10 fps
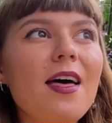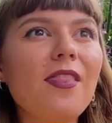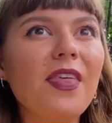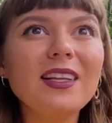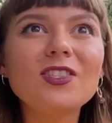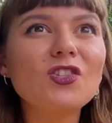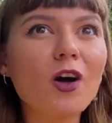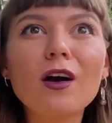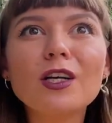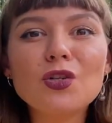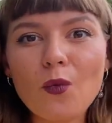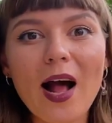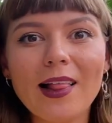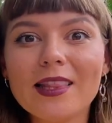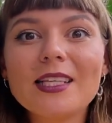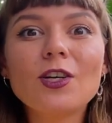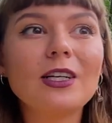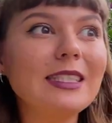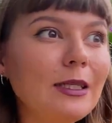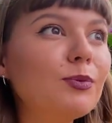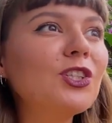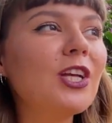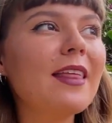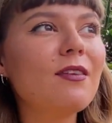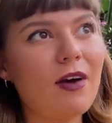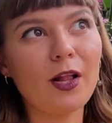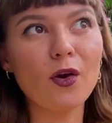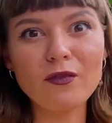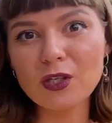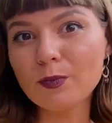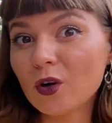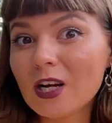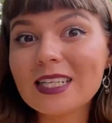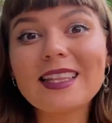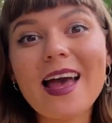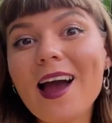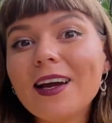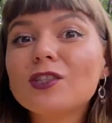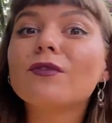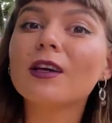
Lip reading: That's not going to do well, and that's going to depreciate the value of this product in the eyes of the